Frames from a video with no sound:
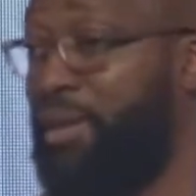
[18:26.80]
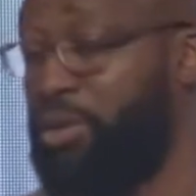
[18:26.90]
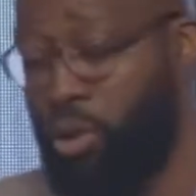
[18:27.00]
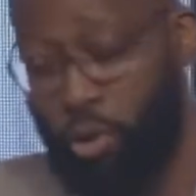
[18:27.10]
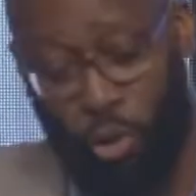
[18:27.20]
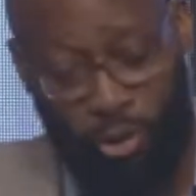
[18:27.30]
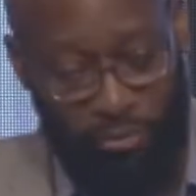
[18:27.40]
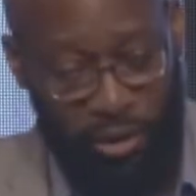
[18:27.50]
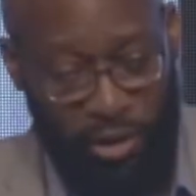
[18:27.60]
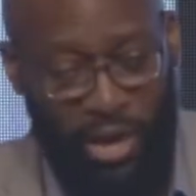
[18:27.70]
to the glory of
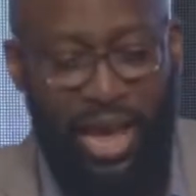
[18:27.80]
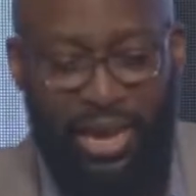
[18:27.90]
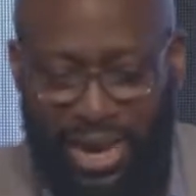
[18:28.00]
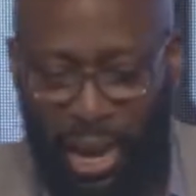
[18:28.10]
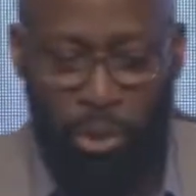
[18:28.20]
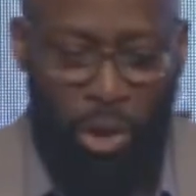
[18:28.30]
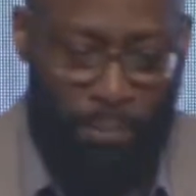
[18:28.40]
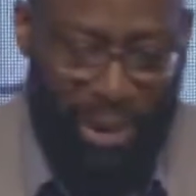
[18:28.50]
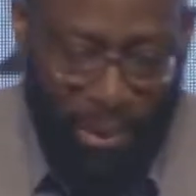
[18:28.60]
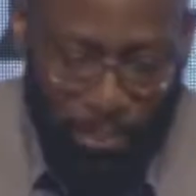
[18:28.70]
God. That will not
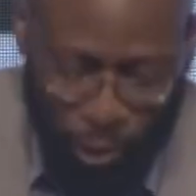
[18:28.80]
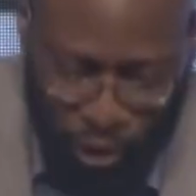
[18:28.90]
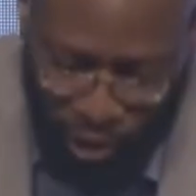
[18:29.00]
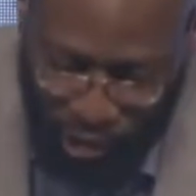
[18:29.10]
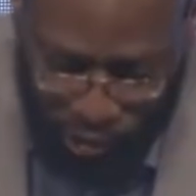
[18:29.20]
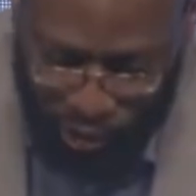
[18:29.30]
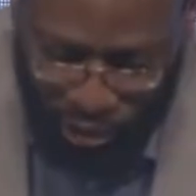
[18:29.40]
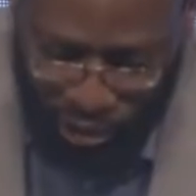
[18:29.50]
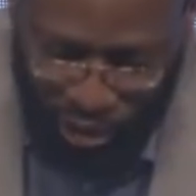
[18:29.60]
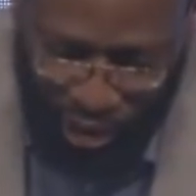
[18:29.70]
be our portion in
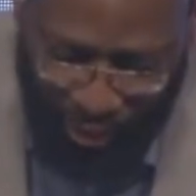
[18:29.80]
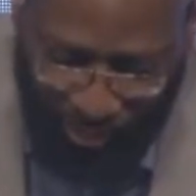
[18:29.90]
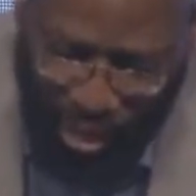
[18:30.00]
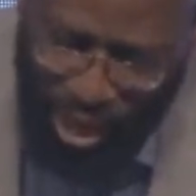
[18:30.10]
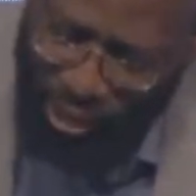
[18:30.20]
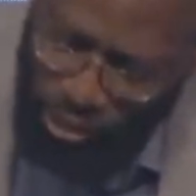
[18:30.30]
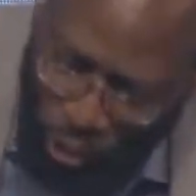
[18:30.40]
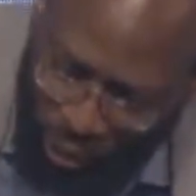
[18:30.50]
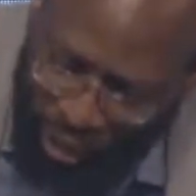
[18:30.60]
Jesus' name. So in